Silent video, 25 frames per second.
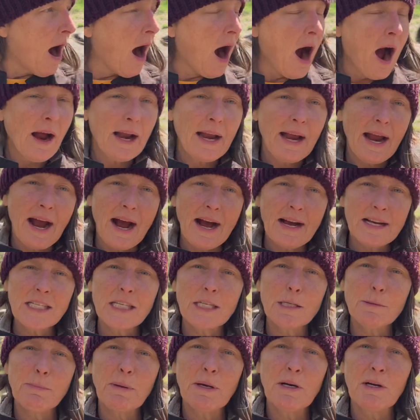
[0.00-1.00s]
I
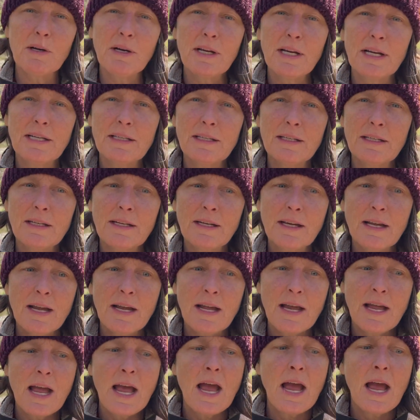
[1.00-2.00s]
asked Spirit,
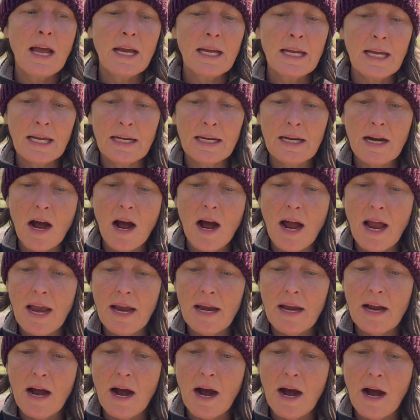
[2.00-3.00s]

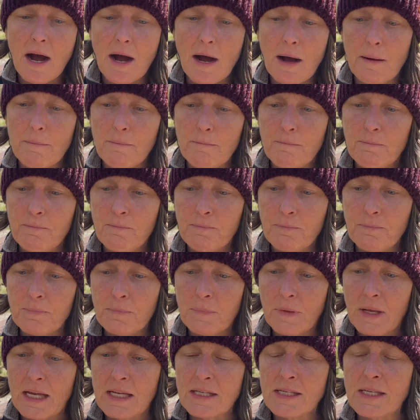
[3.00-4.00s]

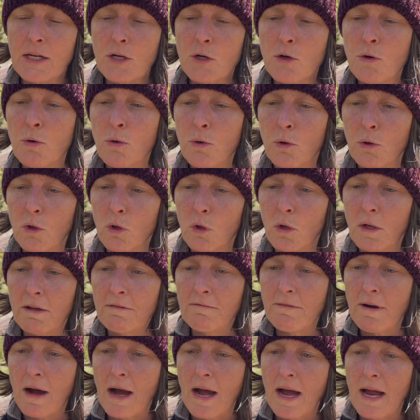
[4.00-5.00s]
is it cool
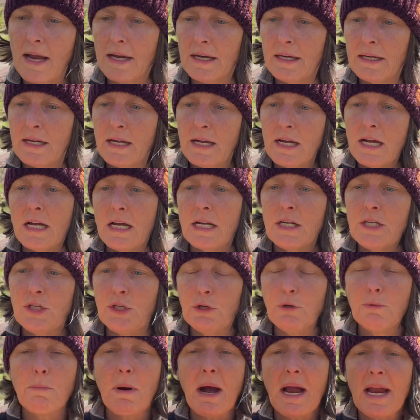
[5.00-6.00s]
if I
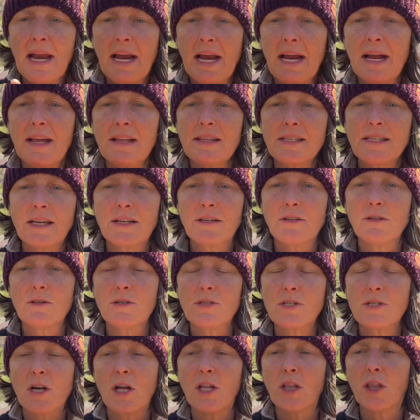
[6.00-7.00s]
do my hand
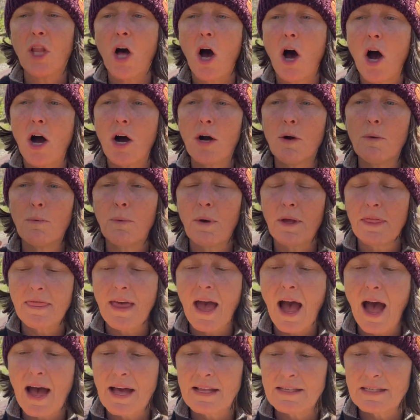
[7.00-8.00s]
signals along with
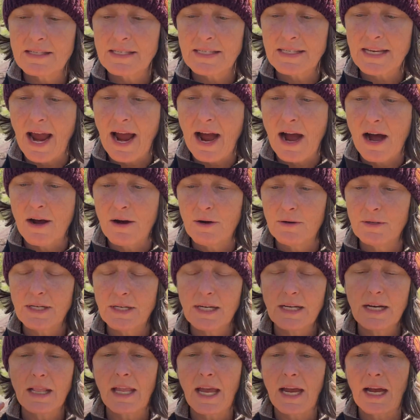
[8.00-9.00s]
that sound?
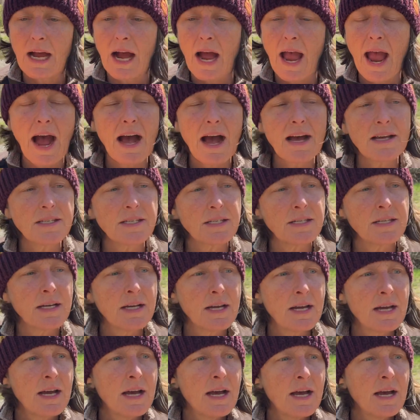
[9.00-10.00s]
And like asked
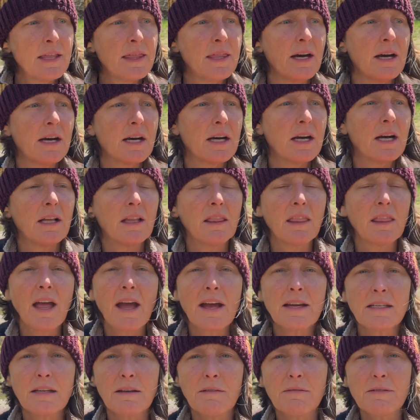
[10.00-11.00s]
the
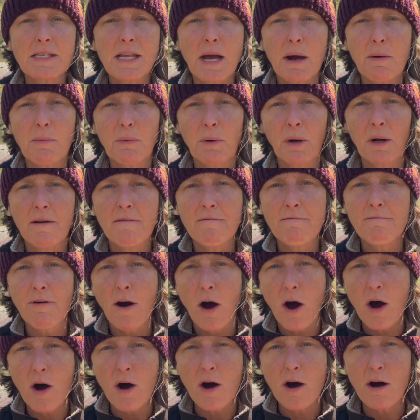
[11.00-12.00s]
collectives that were
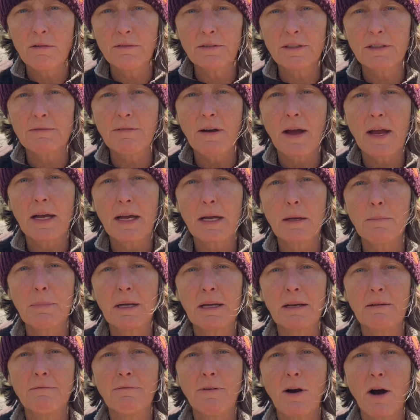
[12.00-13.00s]
involved if I could
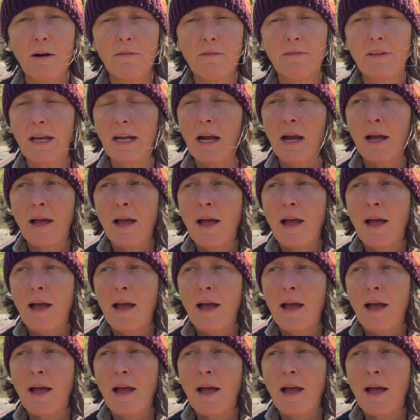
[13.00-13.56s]
be involved. Like